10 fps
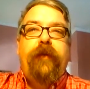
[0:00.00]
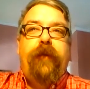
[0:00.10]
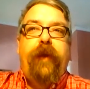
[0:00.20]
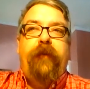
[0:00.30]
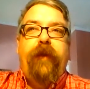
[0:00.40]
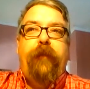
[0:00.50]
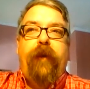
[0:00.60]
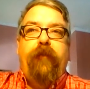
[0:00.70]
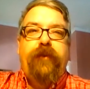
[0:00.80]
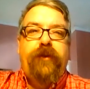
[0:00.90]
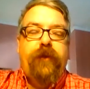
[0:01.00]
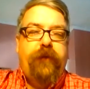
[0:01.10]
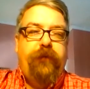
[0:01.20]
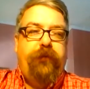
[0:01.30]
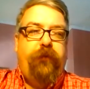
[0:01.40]
thank the
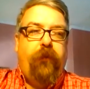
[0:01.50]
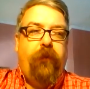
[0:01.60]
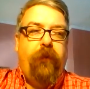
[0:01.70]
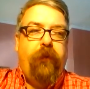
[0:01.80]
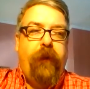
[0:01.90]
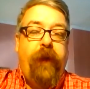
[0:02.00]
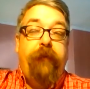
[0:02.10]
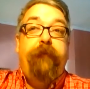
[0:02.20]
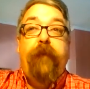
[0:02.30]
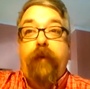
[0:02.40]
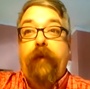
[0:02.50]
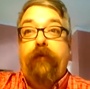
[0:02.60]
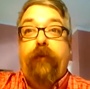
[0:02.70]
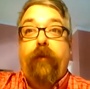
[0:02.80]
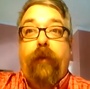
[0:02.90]
publishers for a very
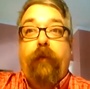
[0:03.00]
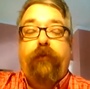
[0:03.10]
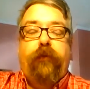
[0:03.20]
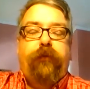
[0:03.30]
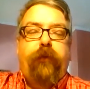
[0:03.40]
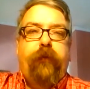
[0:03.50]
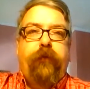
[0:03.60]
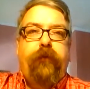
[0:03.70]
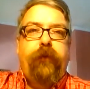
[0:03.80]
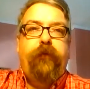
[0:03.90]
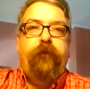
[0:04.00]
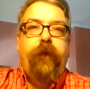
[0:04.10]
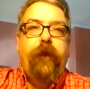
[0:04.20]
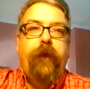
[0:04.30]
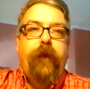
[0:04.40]
slow postal service use.
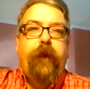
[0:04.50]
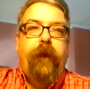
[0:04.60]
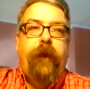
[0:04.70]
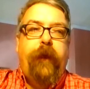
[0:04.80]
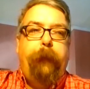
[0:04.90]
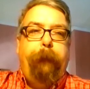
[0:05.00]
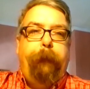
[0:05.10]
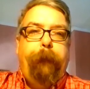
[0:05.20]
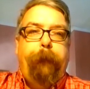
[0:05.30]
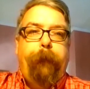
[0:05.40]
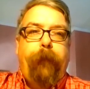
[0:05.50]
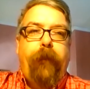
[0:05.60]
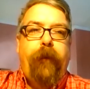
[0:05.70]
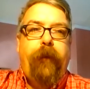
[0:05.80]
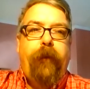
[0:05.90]

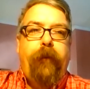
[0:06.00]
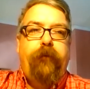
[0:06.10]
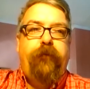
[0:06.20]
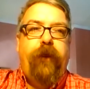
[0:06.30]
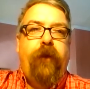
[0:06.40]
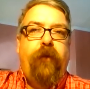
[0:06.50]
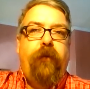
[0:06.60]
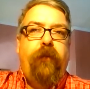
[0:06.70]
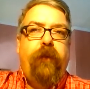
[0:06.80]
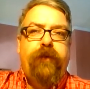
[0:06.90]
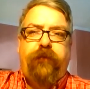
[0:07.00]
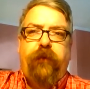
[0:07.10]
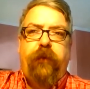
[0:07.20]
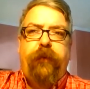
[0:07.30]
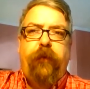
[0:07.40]
So we're
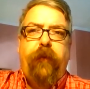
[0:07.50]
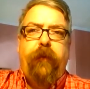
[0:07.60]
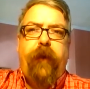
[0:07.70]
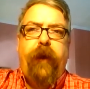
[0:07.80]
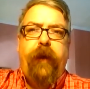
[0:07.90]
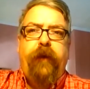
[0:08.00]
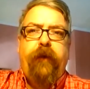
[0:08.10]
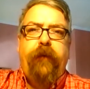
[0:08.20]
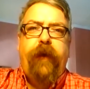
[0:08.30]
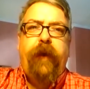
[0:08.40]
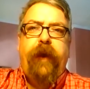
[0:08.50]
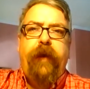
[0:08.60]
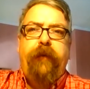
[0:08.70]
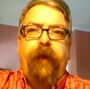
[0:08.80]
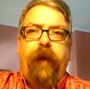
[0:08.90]
still a little bit behind on that.
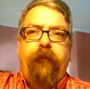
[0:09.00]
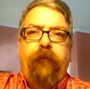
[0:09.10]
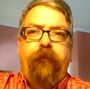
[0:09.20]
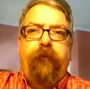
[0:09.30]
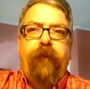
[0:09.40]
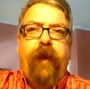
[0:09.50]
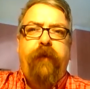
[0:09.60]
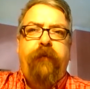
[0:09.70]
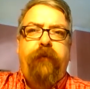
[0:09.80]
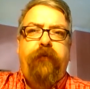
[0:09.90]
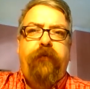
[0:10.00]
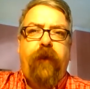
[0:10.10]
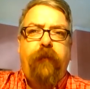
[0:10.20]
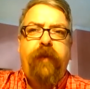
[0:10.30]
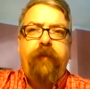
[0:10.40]
I have read
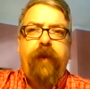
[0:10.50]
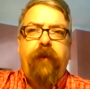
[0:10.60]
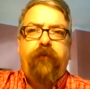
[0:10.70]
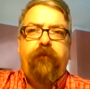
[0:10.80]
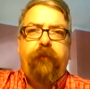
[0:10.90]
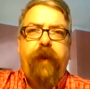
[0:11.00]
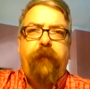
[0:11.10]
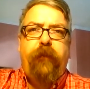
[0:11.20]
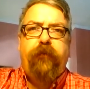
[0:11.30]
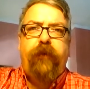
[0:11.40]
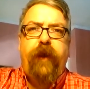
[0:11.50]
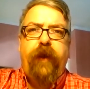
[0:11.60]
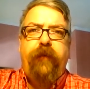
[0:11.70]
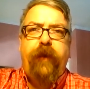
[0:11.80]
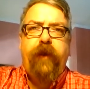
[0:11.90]
some emails from people
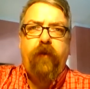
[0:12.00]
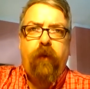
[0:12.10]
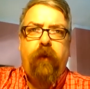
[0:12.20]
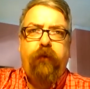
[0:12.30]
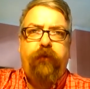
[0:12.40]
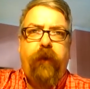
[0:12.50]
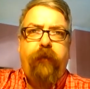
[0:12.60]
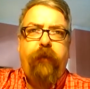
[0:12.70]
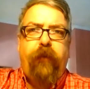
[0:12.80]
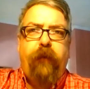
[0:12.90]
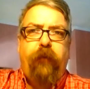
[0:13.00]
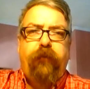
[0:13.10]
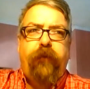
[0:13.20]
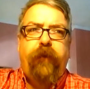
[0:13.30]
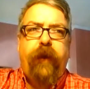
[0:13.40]
stating that you're also having
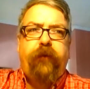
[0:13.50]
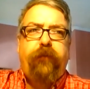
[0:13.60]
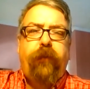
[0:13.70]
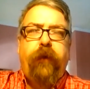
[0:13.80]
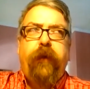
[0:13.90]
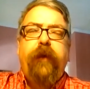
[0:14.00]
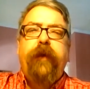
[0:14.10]
problems with the textbook.